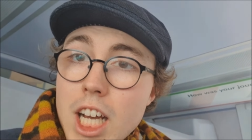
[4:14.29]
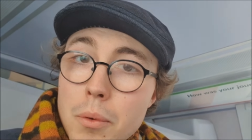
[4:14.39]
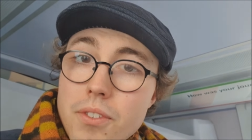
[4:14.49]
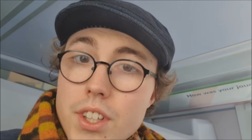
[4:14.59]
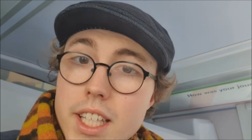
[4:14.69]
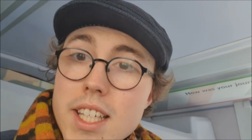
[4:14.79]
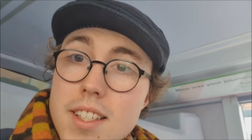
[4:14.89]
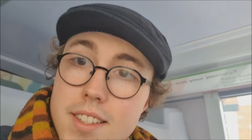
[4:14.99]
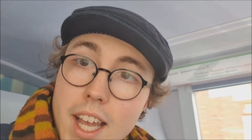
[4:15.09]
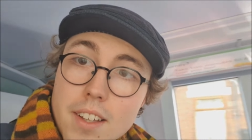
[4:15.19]
However,
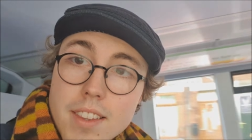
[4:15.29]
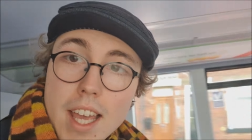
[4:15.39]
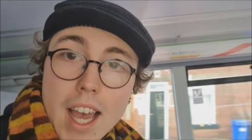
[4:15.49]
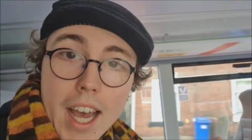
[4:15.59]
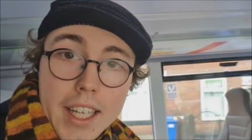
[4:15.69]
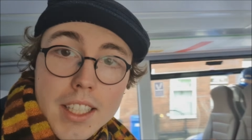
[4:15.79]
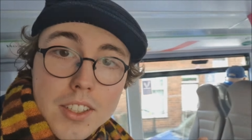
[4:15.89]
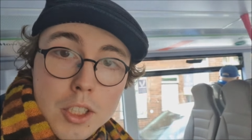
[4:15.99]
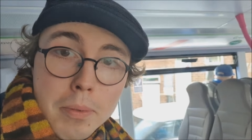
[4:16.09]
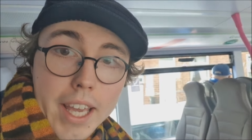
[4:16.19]
these had their
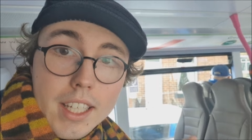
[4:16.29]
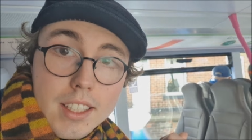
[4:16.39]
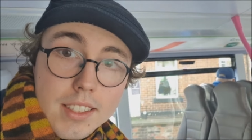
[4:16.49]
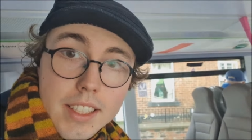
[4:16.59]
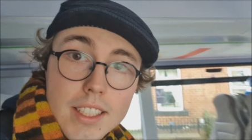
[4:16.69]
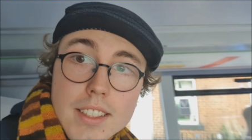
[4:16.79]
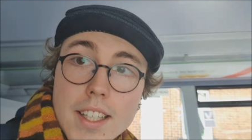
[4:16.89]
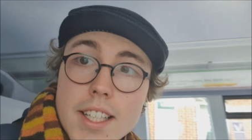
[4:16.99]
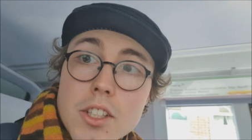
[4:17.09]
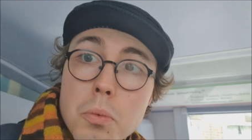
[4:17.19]
highest spec
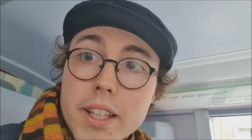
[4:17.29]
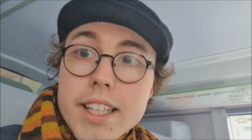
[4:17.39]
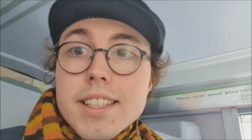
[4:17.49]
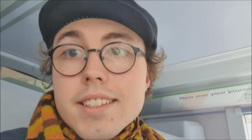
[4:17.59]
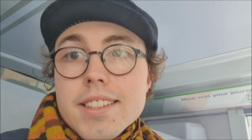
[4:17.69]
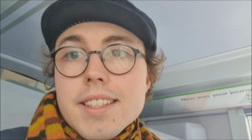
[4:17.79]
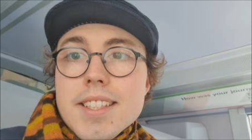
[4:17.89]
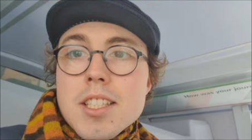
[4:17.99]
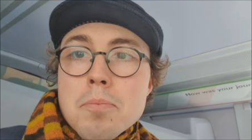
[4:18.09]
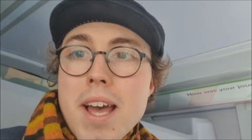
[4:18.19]
seats, and these were Leeds
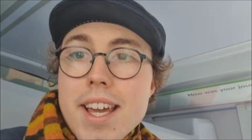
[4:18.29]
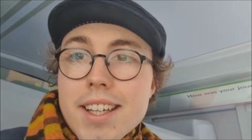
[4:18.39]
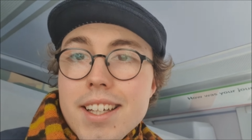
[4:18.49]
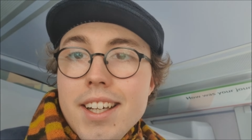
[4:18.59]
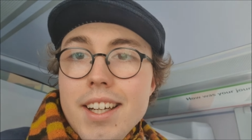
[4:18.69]
City spec.